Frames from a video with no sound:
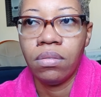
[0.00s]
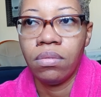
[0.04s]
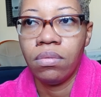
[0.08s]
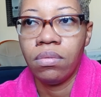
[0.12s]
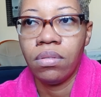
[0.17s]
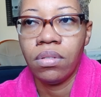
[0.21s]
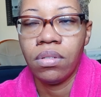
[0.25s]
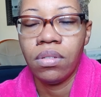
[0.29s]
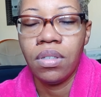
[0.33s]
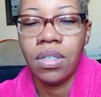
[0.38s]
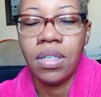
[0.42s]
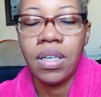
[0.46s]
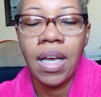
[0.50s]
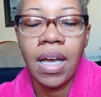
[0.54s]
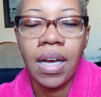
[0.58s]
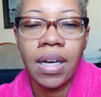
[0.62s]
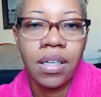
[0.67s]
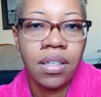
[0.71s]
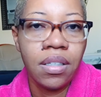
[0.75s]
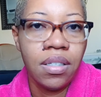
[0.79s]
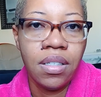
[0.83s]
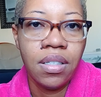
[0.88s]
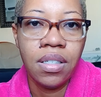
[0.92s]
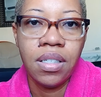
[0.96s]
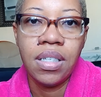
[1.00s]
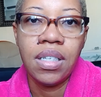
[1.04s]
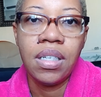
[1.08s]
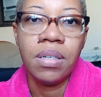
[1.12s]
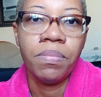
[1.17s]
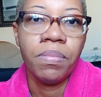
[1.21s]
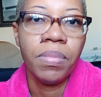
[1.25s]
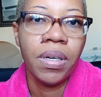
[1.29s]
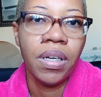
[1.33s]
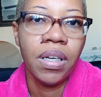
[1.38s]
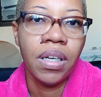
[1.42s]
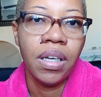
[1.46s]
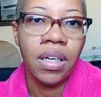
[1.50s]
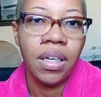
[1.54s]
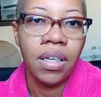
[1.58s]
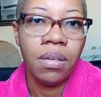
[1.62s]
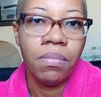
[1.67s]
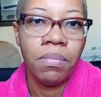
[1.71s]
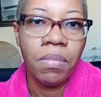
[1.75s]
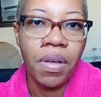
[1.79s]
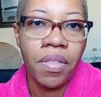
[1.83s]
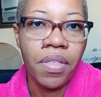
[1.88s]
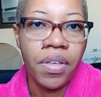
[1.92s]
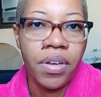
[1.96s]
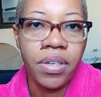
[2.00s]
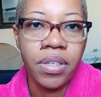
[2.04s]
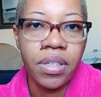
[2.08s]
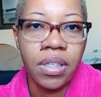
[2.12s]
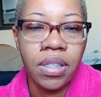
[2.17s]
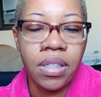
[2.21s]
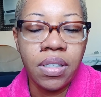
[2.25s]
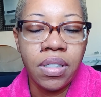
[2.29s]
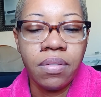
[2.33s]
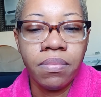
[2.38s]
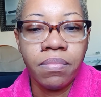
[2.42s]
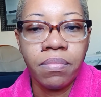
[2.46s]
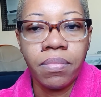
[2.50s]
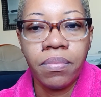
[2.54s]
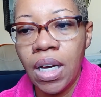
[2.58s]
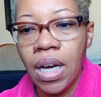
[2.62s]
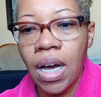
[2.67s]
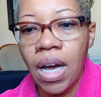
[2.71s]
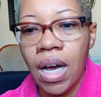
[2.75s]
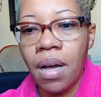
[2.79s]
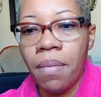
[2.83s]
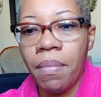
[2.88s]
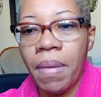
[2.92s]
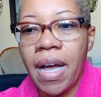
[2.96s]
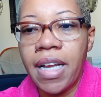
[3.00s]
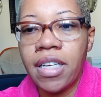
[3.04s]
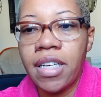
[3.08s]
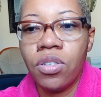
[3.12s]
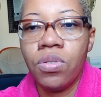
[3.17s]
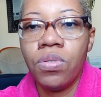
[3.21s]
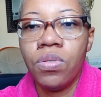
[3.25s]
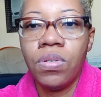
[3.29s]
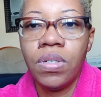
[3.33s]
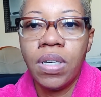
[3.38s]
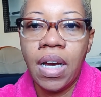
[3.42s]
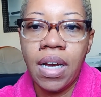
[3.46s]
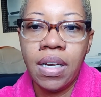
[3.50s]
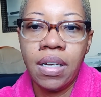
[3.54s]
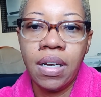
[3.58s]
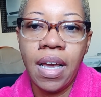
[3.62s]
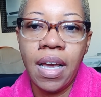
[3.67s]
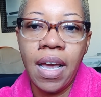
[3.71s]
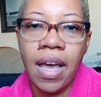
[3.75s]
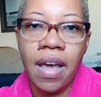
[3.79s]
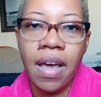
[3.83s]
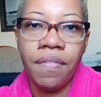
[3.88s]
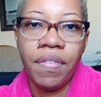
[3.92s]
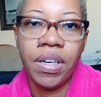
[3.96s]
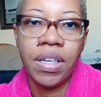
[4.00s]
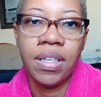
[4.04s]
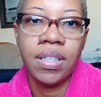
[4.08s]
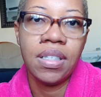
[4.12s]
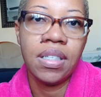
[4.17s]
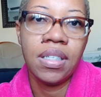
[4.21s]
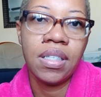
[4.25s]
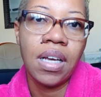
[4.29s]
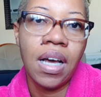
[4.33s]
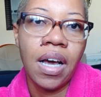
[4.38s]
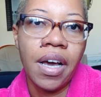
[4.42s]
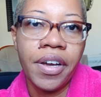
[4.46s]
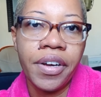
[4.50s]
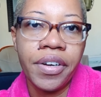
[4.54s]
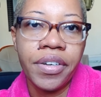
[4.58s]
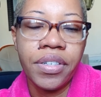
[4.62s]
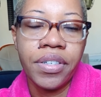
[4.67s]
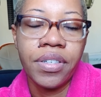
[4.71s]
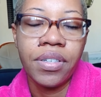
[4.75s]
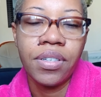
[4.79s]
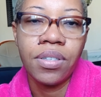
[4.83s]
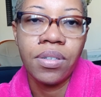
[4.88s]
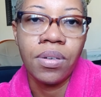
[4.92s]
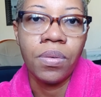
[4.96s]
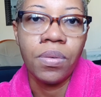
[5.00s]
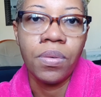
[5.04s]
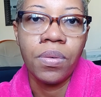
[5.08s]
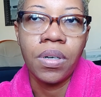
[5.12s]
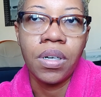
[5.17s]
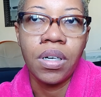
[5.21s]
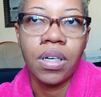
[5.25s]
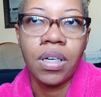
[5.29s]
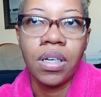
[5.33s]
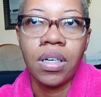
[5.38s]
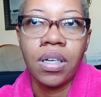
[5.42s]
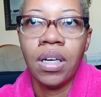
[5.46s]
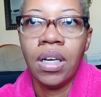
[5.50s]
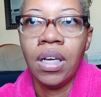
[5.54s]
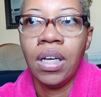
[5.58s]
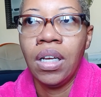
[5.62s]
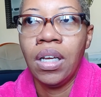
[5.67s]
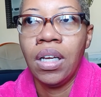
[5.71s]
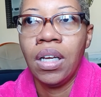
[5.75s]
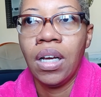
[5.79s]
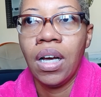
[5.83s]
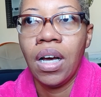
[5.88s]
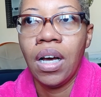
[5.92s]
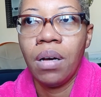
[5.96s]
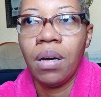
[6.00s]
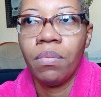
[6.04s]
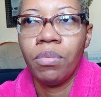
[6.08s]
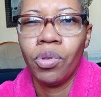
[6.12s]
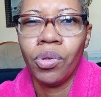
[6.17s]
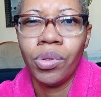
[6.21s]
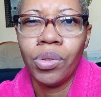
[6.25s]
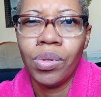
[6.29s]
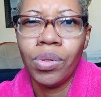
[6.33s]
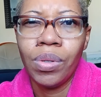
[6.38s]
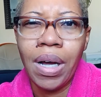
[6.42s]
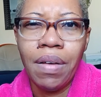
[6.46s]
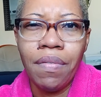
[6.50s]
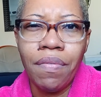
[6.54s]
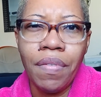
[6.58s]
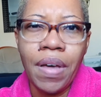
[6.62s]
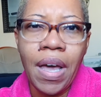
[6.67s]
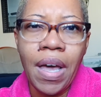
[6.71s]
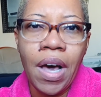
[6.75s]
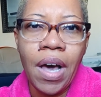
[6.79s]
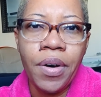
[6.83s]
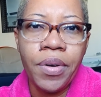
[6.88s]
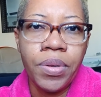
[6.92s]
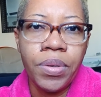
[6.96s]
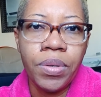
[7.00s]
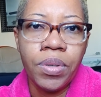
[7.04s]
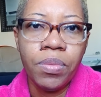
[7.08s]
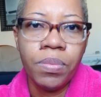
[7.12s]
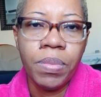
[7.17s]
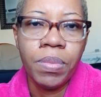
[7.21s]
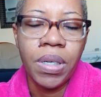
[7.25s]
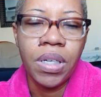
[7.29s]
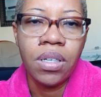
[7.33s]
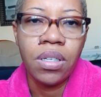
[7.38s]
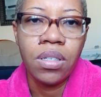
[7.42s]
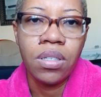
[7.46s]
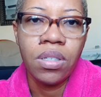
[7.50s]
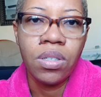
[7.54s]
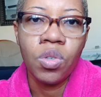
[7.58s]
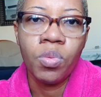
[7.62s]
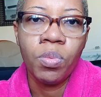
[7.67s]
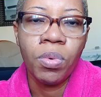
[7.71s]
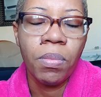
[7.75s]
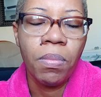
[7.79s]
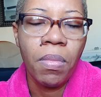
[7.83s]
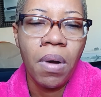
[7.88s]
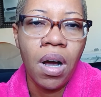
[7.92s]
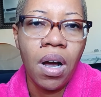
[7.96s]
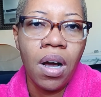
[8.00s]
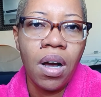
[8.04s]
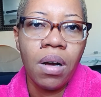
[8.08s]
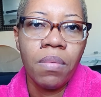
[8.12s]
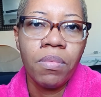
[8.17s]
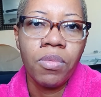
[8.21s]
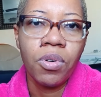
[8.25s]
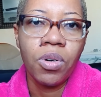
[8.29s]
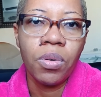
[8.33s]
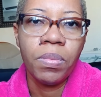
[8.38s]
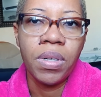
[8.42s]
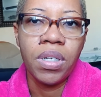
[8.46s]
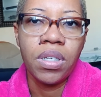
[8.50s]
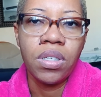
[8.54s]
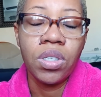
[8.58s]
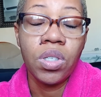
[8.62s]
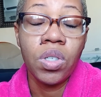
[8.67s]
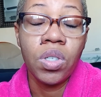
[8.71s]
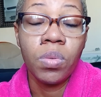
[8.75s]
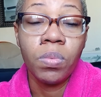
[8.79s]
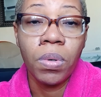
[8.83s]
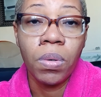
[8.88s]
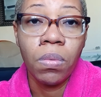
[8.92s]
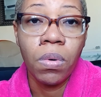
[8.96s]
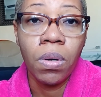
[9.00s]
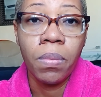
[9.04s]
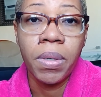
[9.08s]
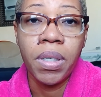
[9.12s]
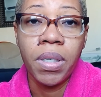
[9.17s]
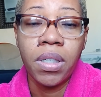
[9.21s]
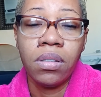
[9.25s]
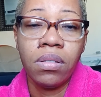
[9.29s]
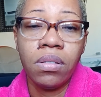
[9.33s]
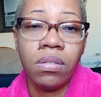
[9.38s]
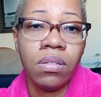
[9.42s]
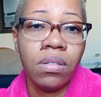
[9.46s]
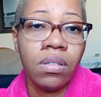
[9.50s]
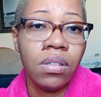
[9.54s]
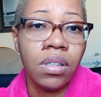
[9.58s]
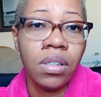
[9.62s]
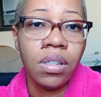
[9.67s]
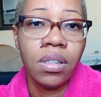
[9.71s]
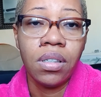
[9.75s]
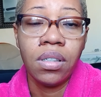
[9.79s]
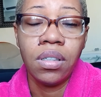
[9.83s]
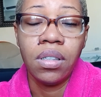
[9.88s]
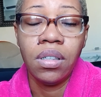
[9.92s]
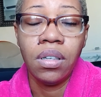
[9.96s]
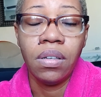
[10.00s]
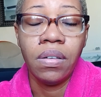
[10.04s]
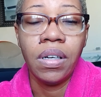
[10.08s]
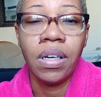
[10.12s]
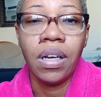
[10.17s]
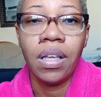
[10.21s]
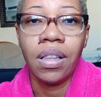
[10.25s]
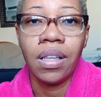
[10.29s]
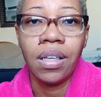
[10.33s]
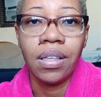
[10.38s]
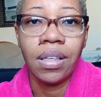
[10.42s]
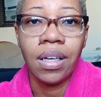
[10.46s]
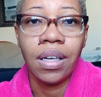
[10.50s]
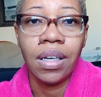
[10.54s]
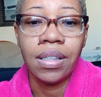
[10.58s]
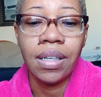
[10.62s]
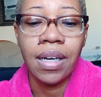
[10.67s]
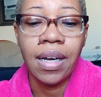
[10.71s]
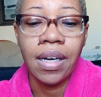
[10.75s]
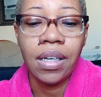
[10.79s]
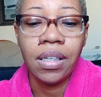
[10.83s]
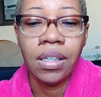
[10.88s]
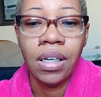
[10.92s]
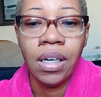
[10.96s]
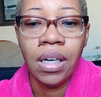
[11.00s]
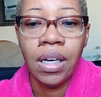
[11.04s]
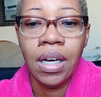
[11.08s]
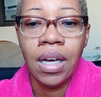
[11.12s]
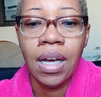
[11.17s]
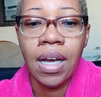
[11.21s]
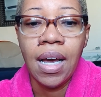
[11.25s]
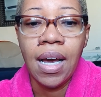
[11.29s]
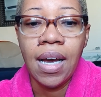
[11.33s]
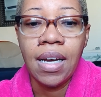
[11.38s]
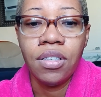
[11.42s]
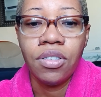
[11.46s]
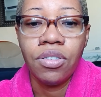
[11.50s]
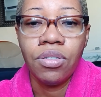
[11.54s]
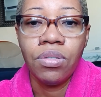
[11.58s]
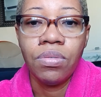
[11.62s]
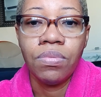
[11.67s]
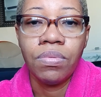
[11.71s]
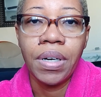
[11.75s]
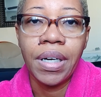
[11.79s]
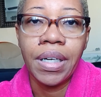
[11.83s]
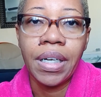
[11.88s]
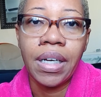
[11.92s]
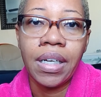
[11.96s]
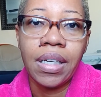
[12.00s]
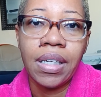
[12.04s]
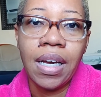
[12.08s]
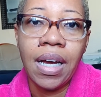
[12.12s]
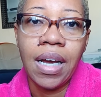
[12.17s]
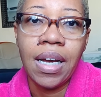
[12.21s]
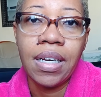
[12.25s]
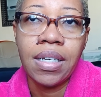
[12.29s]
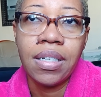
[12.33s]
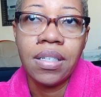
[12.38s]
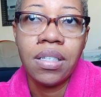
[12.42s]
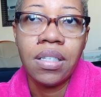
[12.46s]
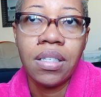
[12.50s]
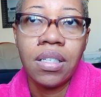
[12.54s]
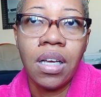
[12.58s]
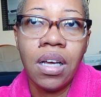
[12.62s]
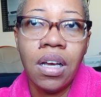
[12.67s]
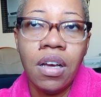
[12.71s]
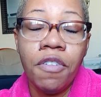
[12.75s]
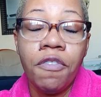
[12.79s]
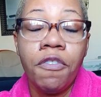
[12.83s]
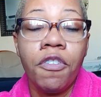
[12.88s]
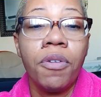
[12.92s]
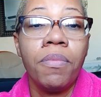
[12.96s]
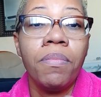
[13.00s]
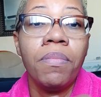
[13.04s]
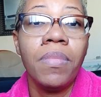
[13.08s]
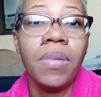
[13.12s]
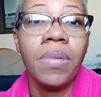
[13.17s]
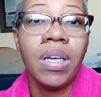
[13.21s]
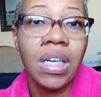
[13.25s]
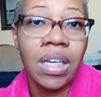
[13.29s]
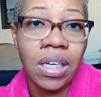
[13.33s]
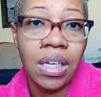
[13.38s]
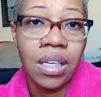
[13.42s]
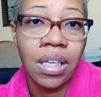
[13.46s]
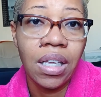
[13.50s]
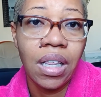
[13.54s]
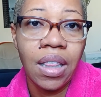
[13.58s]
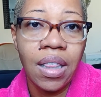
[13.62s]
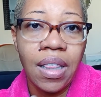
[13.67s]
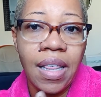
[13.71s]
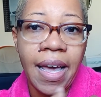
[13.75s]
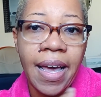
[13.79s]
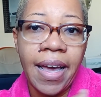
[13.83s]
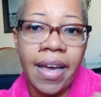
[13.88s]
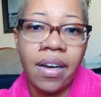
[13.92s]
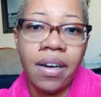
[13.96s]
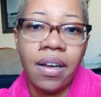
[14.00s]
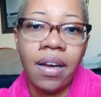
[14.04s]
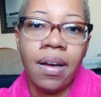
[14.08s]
neck deep in motherhood. I do not have any desires or nor do I value being super mom or being superwoman or anything like that. I do recognize for me that